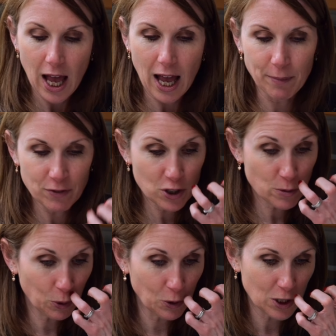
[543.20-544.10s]
I've
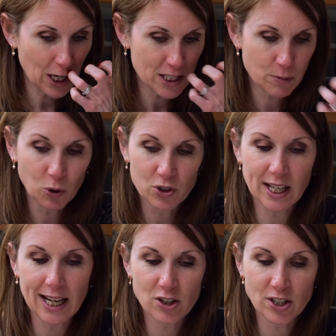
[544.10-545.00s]
just pulled a small
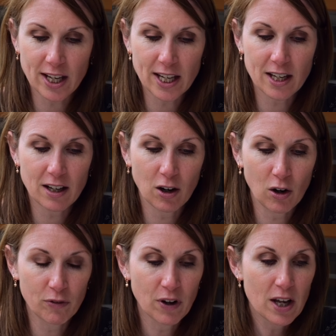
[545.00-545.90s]
selection here
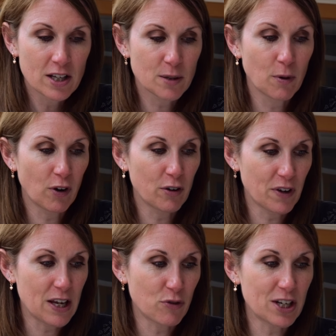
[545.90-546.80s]
of some of our
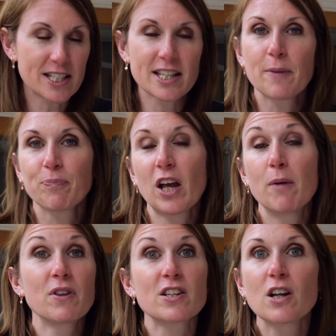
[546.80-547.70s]
favourites, but
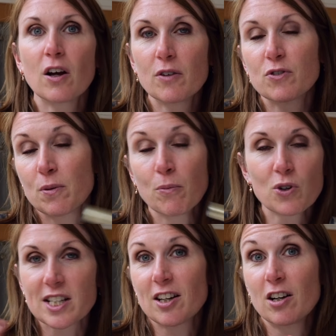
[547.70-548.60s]
there's some more
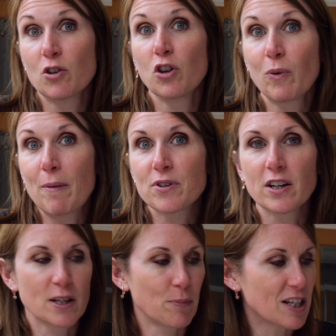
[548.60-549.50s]
designs on the website,
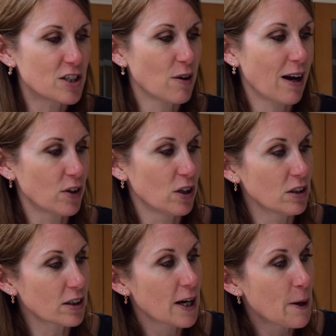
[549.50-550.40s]
so please do have a
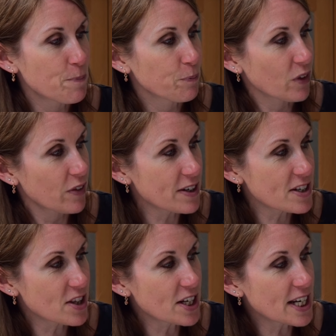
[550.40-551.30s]
look. This
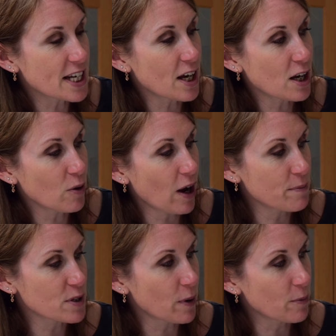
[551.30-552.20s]
is the Neo
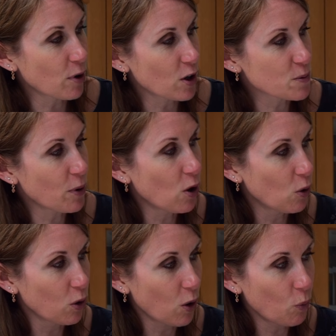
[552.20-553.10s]
spun brass
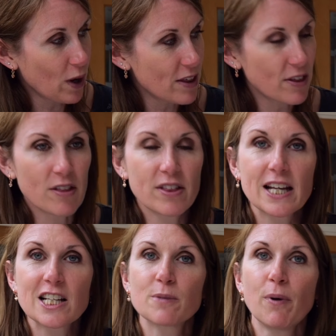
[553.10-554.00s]
pole with
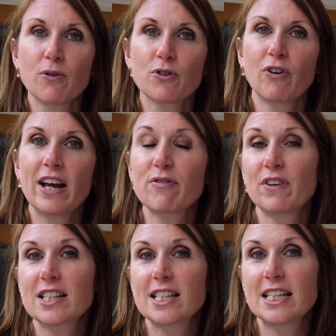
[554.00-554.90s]
the smoked grey
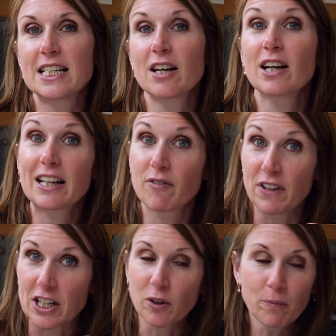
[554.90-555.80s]
faceted
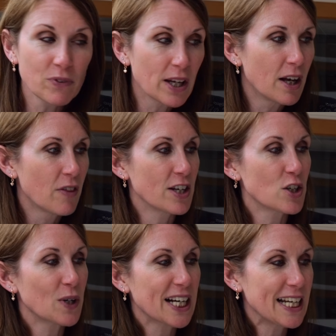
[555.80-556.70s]
finial. They
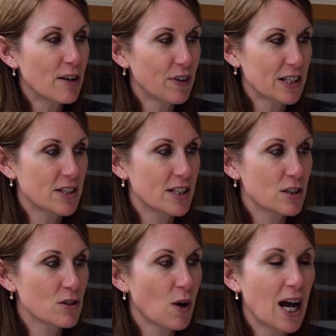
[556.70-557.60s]
do a clear faceted
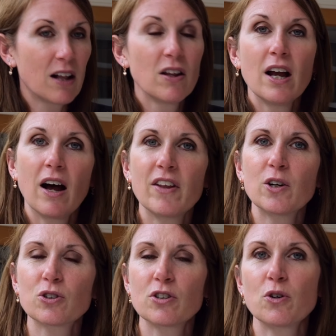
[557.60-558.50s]
as well, and they
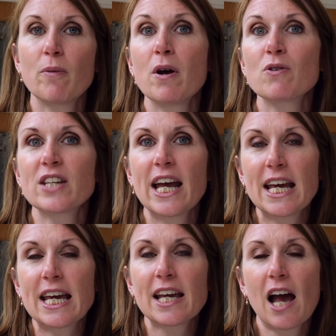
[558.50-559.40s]
also do a
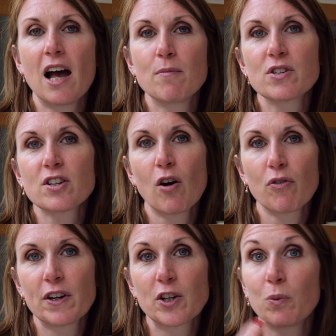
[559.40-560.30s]
mosaic style
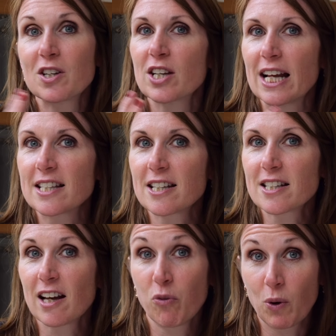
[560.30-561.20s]
finial, which lends
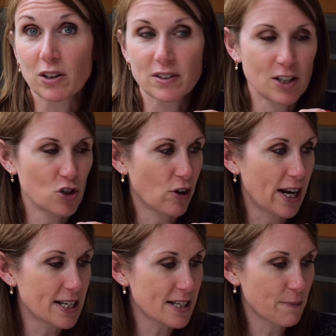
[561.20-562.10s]
itself well to this
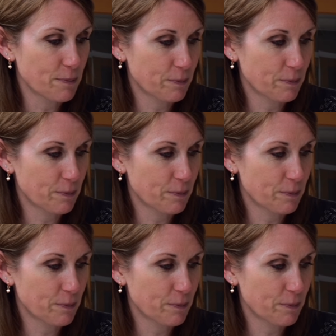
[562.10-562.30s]
trend.